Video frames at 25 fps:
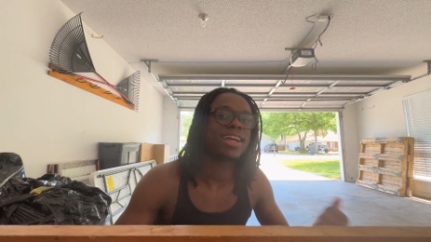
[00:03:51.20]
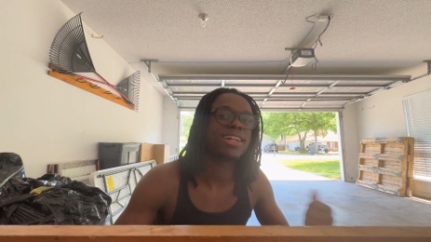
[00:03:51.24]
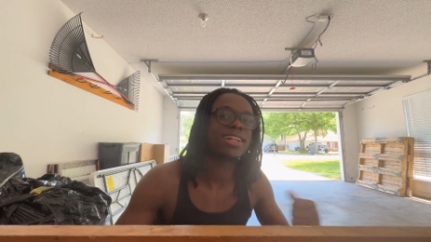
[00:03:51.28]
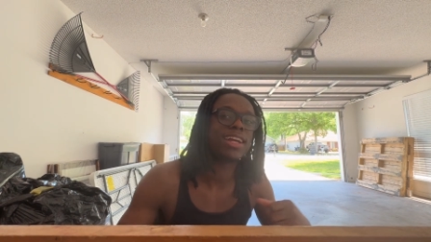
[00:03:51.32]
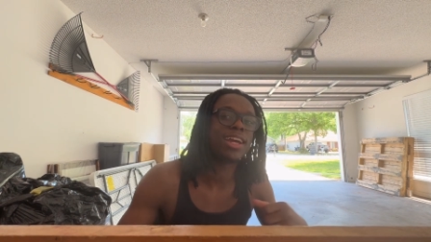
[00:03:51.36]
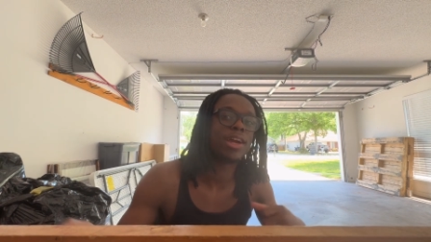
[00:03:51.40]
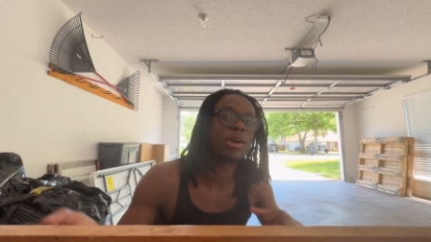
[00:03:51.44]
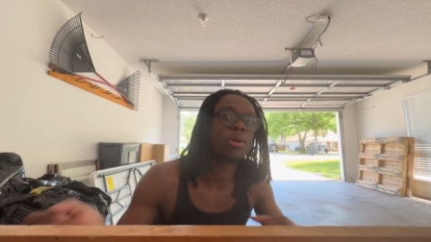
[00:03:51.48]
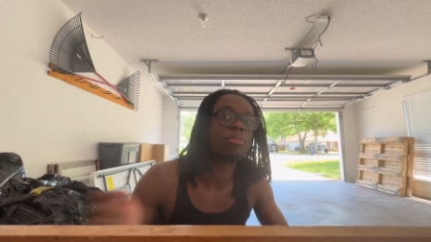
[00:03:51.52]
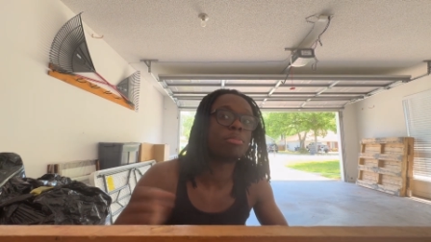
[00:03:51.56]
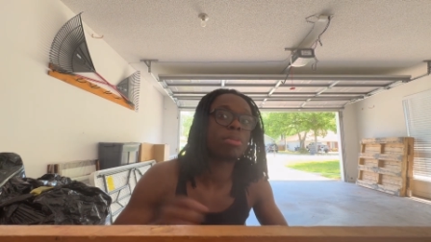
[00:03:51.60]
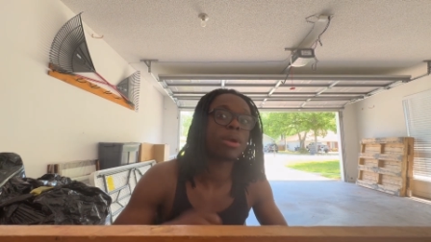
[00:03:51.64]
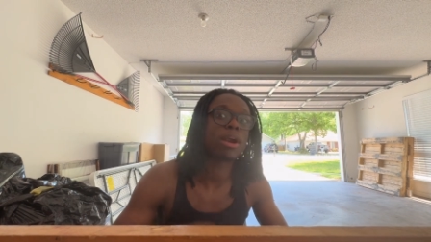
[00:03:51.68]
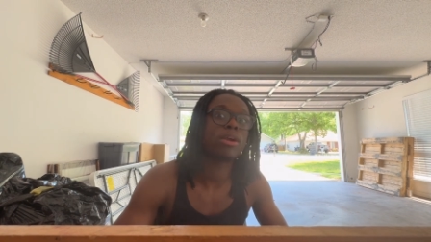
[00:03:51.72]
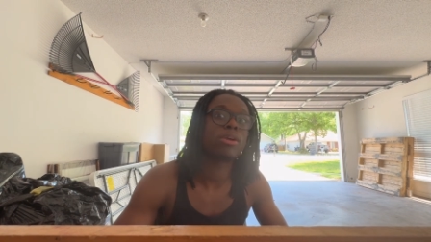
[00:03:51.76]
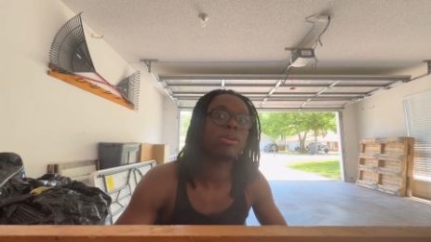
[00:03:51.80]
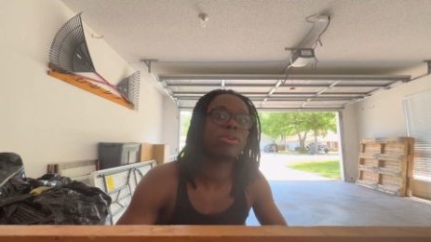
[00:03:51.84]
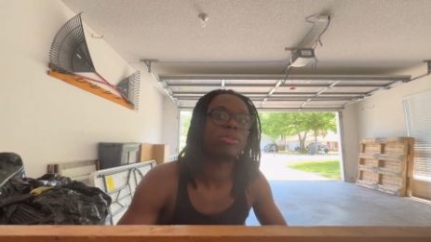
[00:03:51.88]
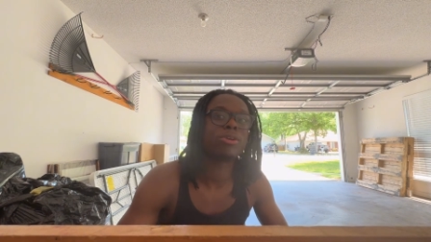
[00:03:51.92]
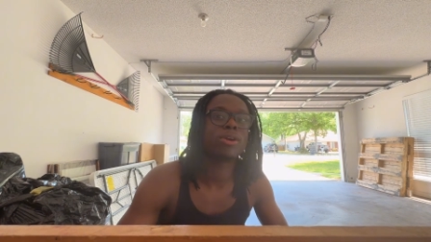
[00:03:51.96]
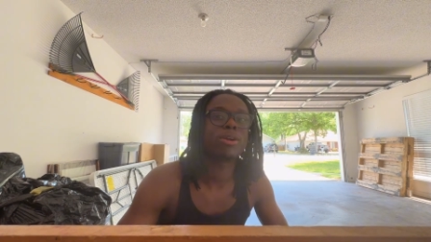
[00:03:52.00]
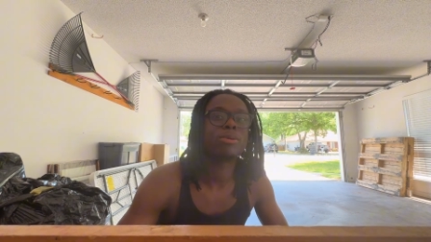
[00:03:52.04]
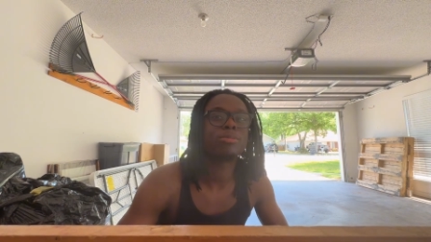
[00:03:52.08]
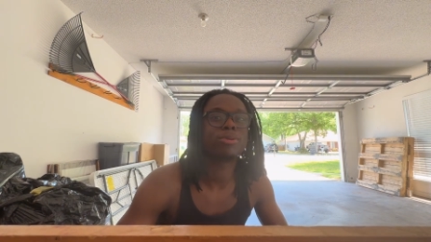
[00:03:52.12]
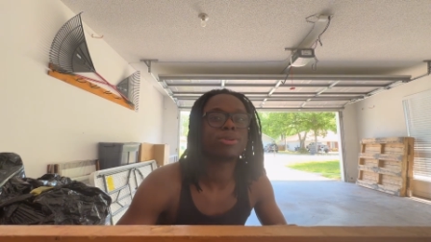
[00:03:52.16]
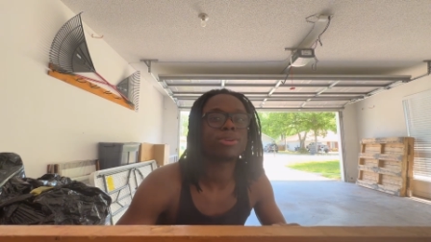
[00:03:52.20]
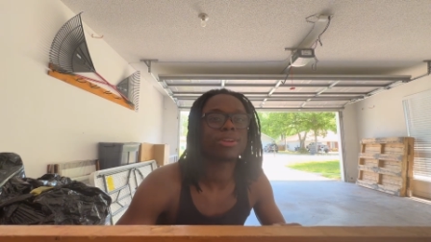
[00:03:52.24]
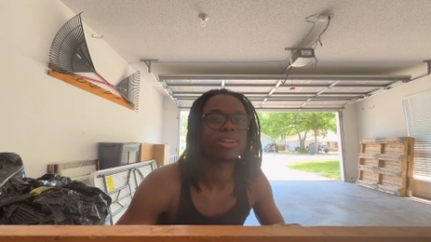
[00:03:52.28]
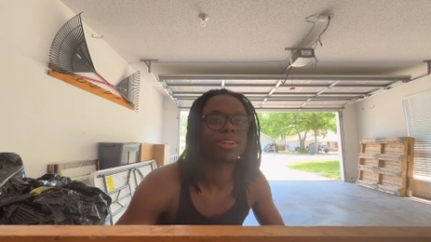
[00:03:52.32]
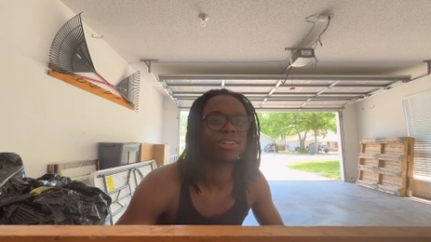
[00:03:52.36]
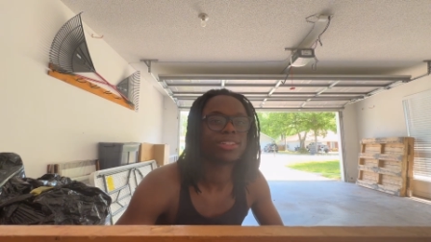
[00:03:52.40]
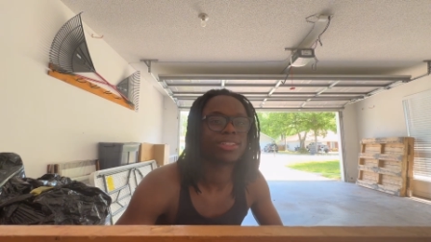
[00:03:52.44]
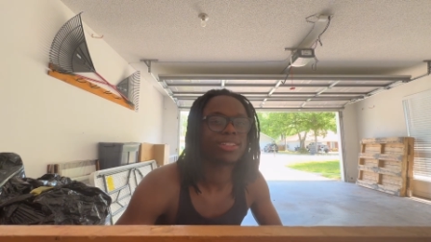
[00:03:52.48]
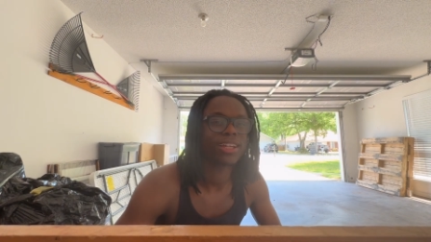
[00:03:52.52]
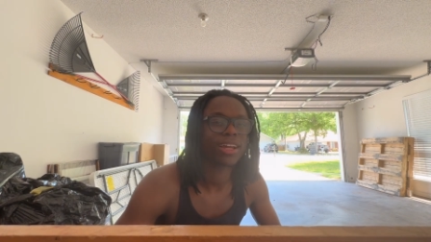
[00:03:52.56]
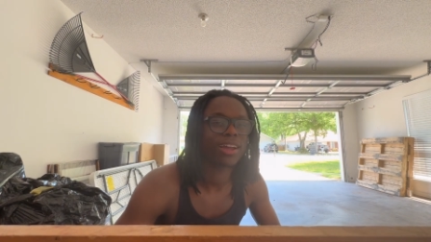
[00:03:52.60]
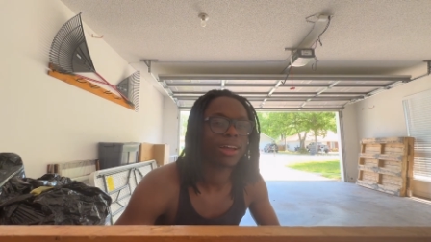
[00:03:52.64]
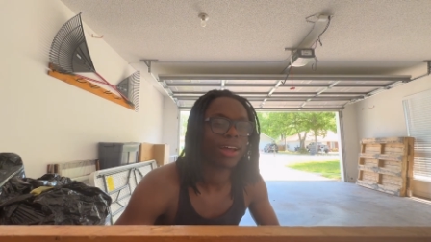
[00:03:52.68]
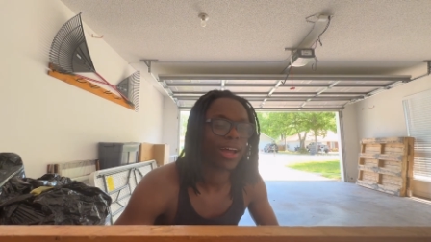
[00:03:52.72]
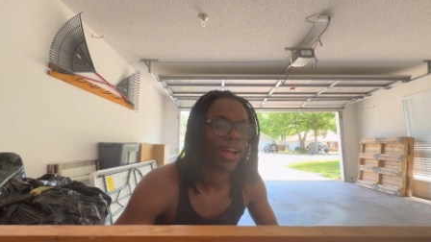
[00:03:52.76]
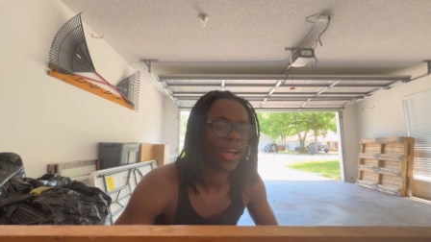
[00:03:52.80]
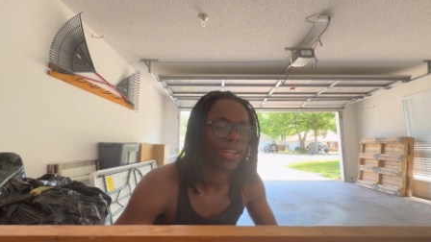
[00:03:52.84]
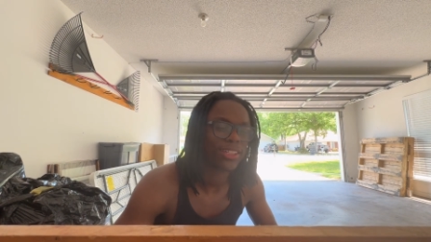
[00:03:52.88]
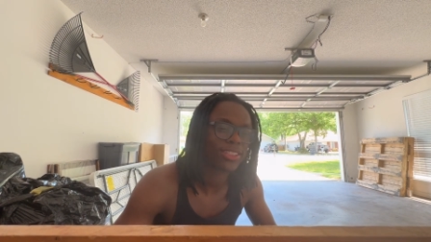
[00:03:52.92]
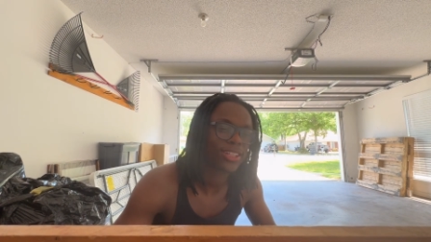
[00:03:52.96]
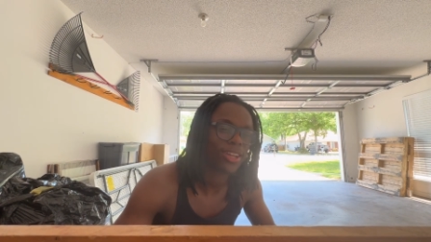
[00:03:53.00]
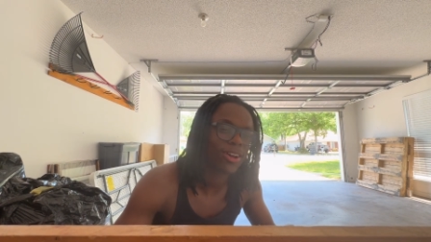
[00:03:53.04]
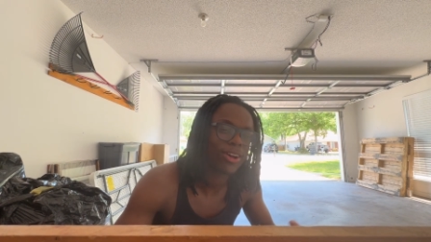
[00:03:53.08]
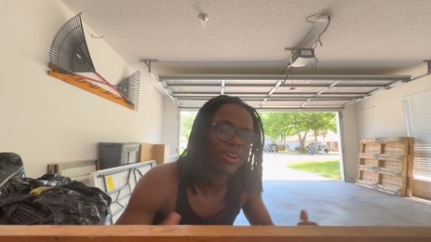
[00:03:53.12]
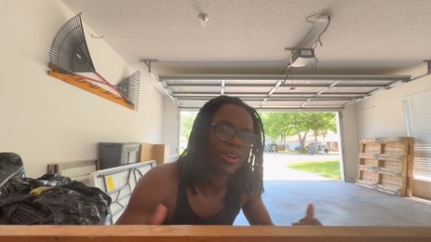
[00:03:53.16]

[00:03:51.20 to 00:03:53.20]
didn't burn rubber because I saw